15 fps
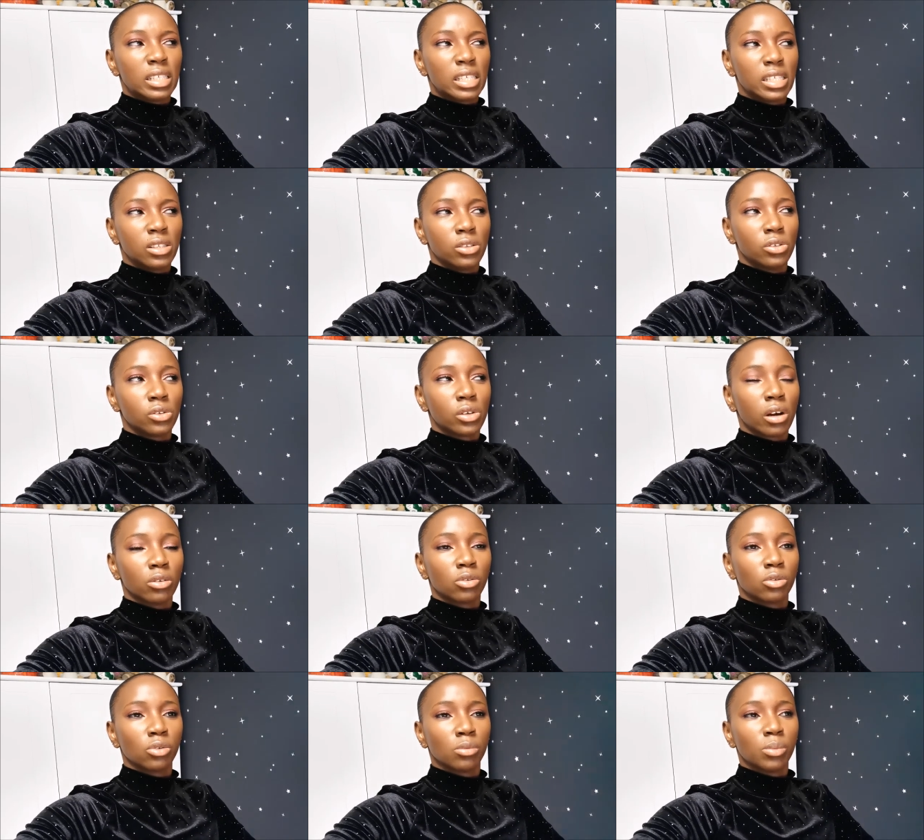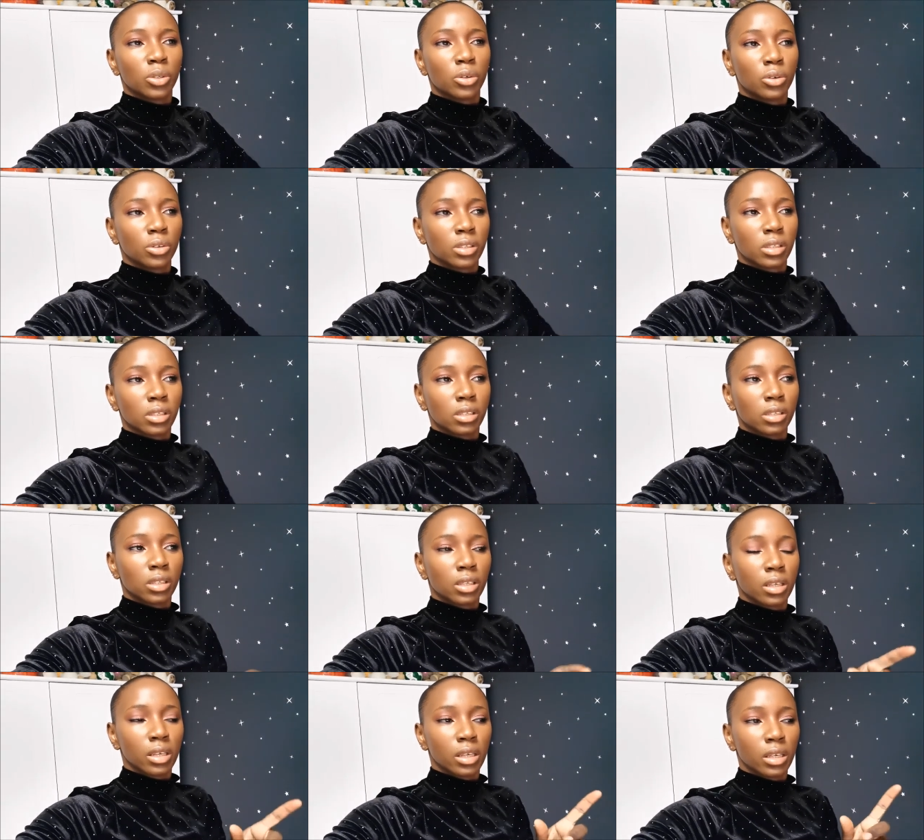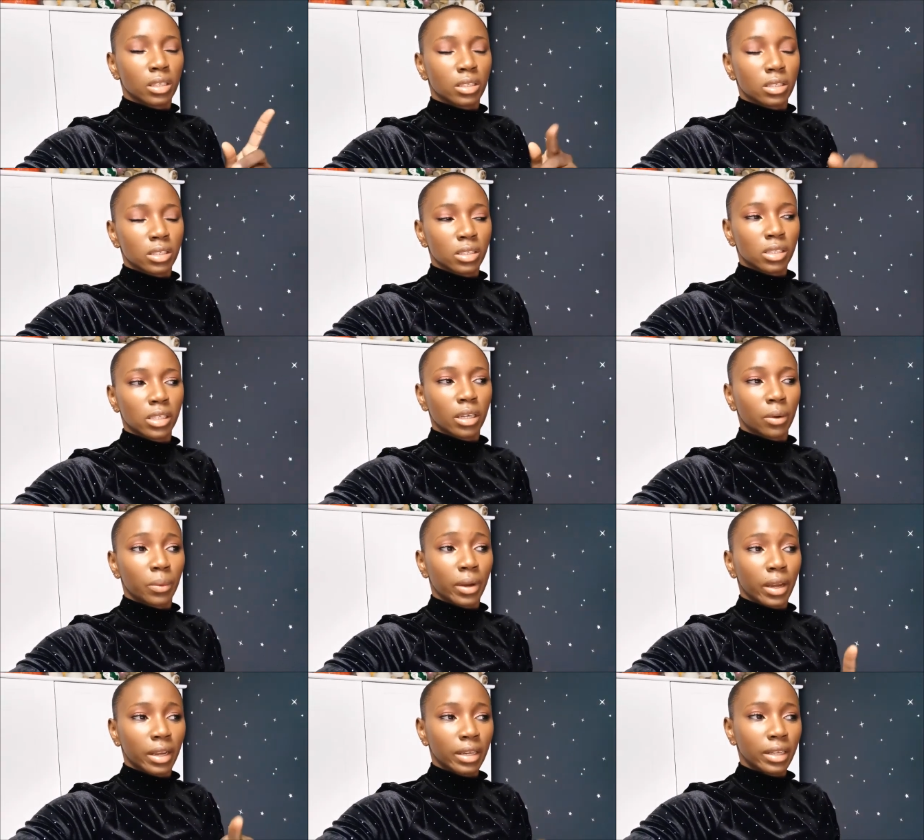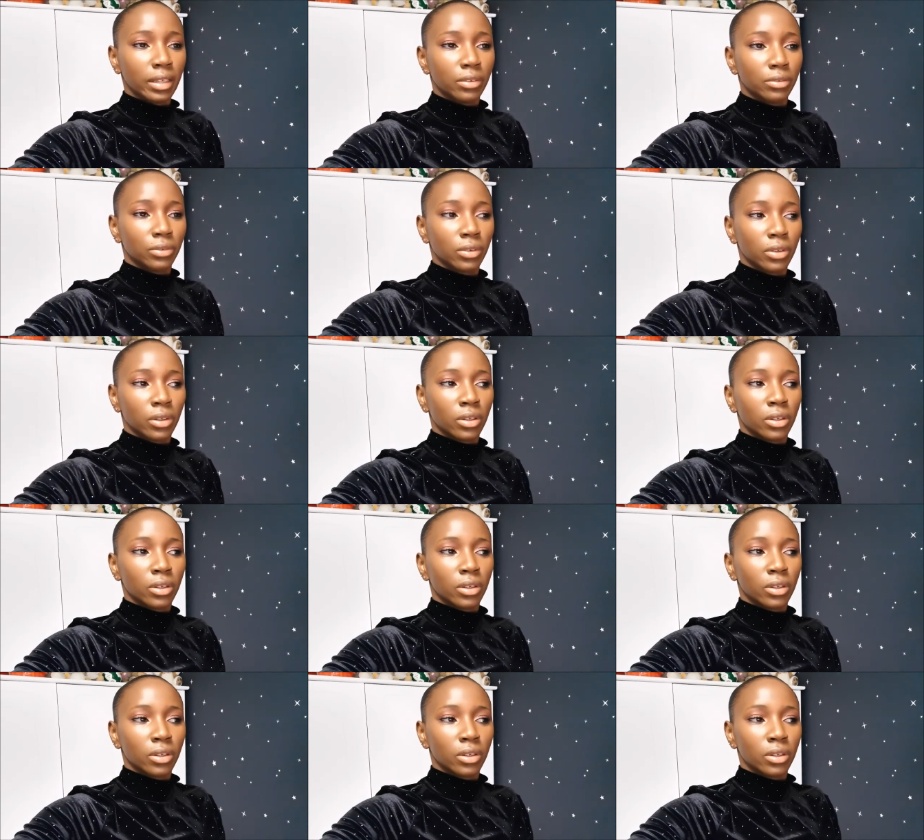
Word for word: I don't know how to do because it's near where I live.